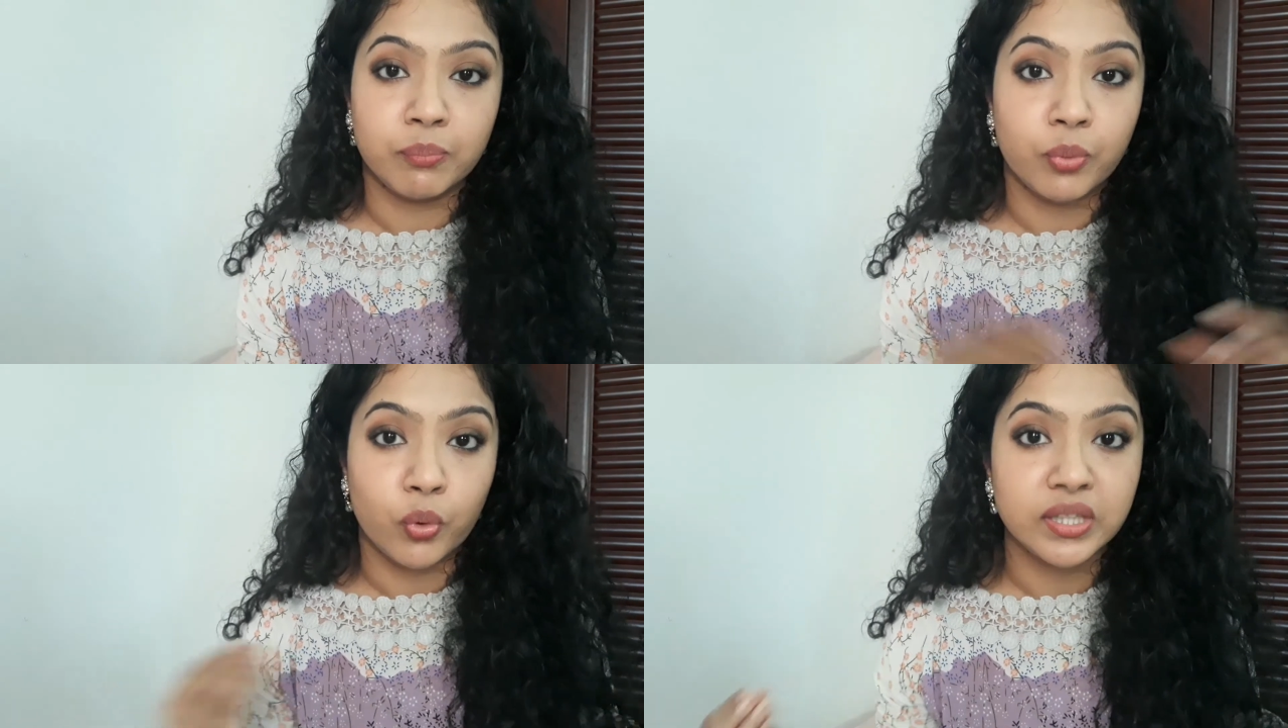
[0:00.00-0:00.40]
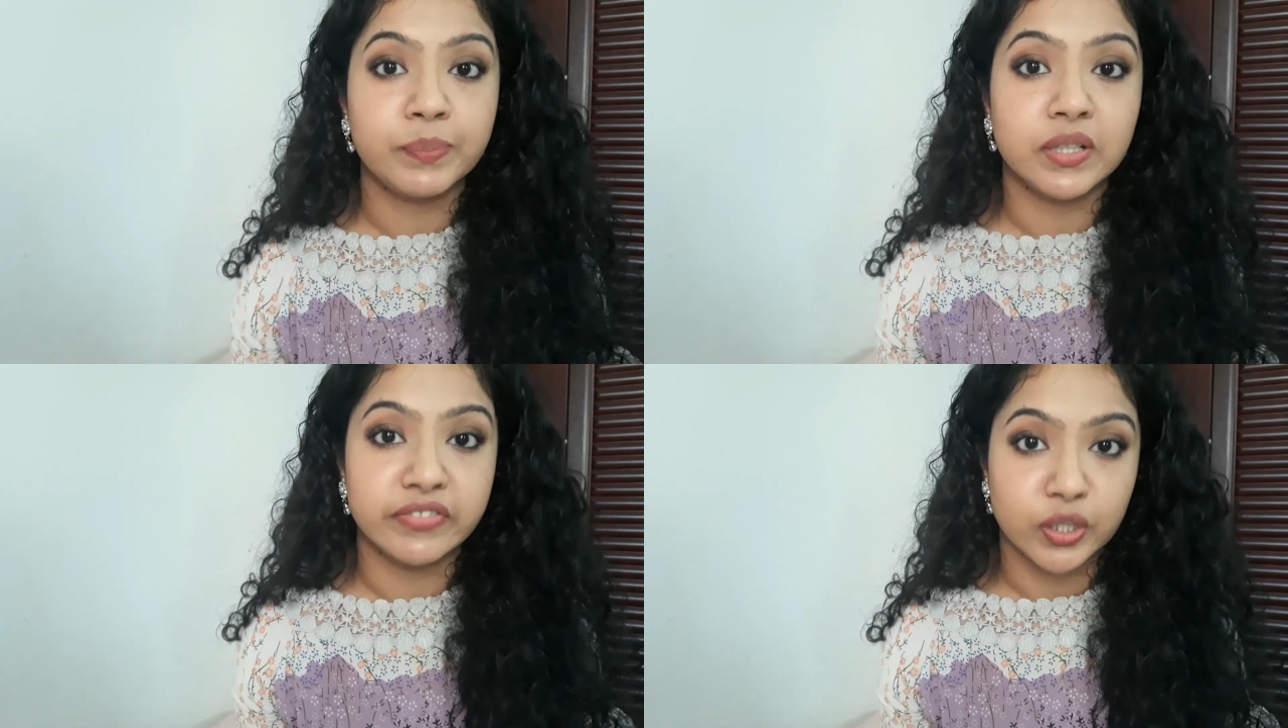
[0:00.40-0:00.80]
Both the
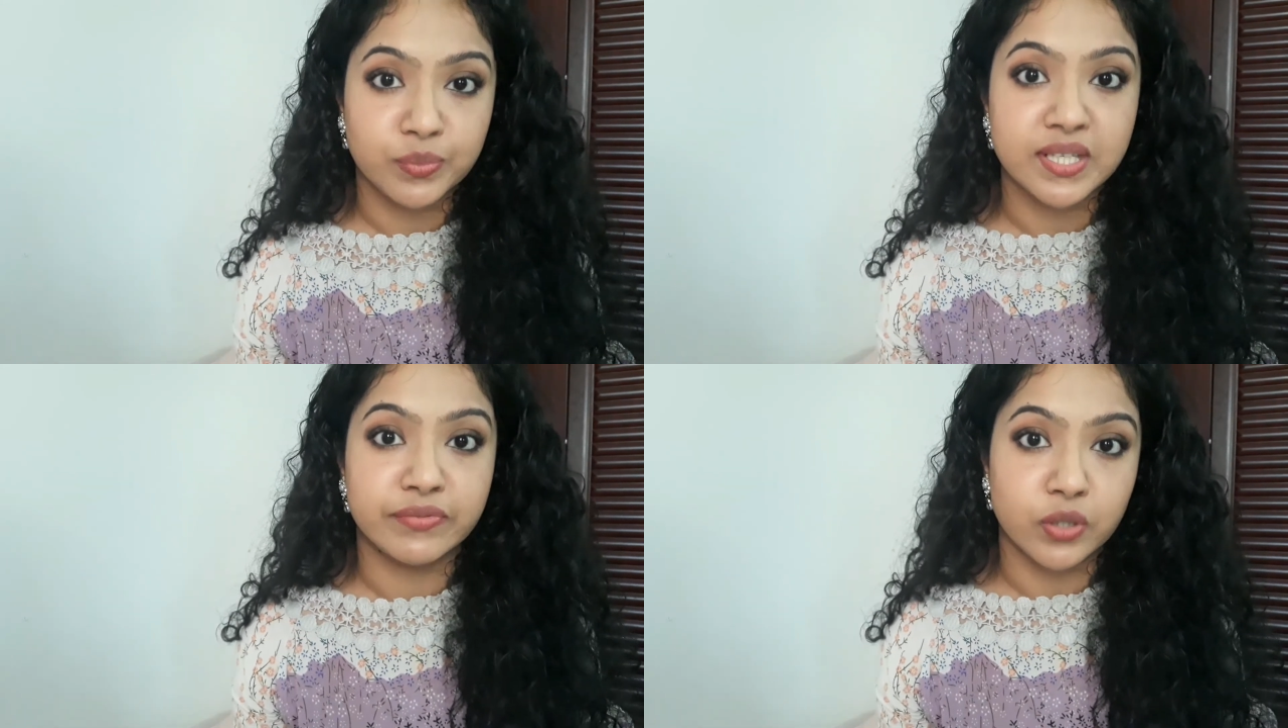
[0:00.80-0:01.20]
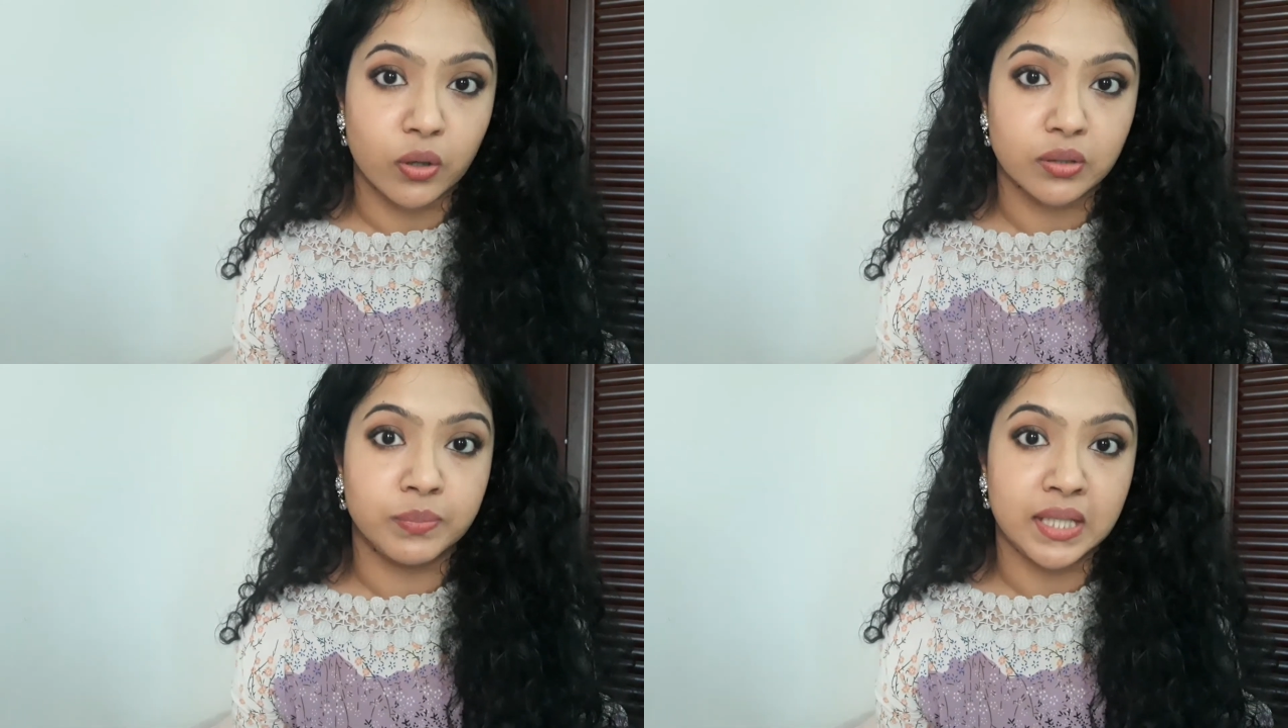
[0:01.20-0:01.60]
perfumes have
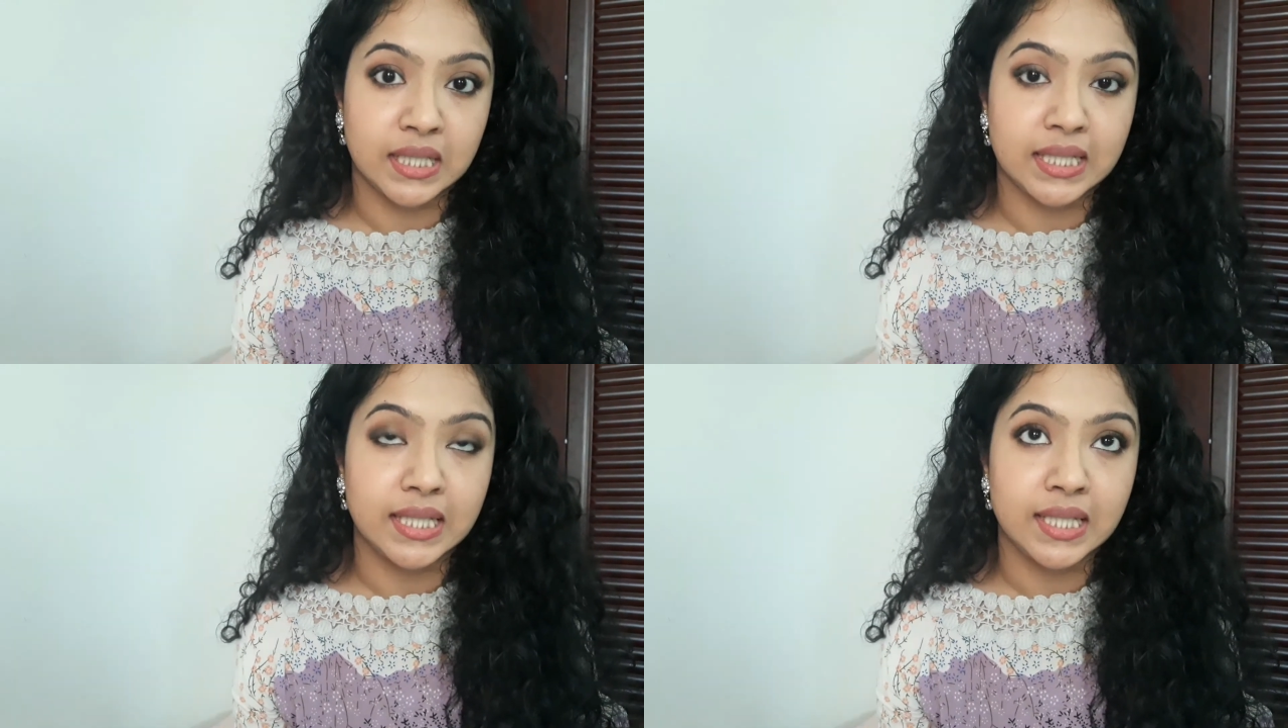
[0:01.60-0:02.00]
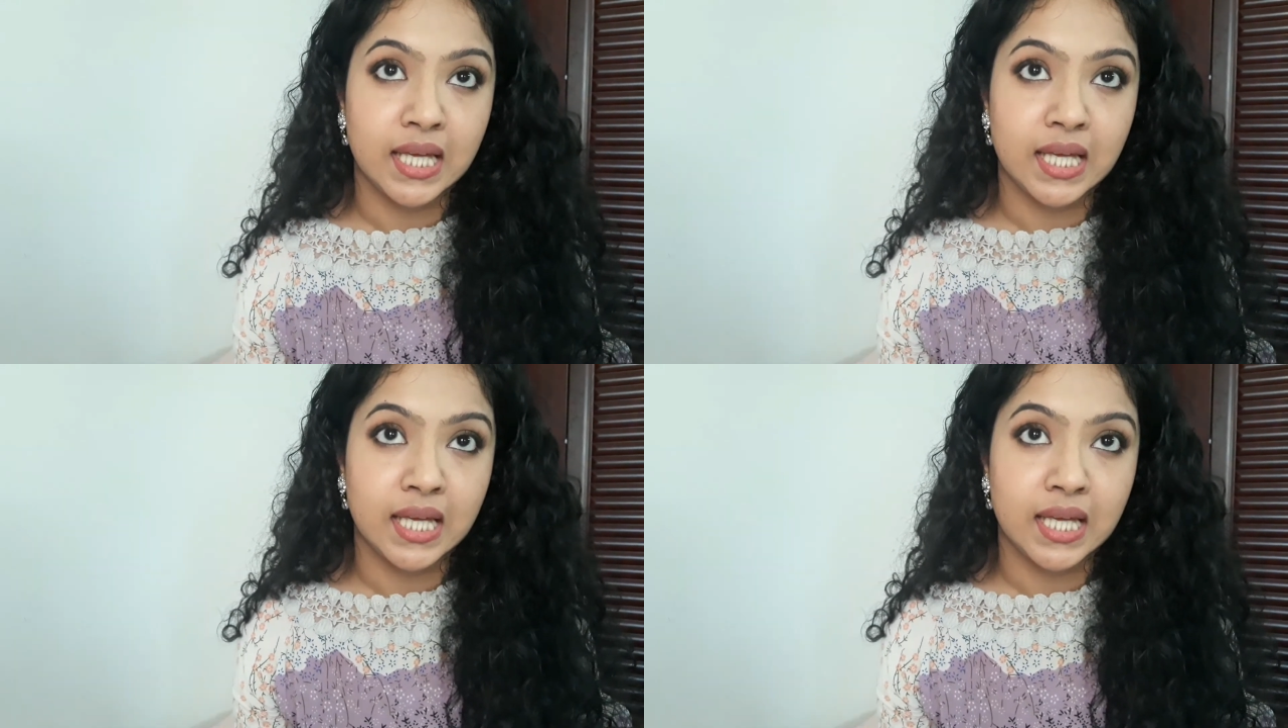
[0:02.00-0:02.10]
tonka bean in it.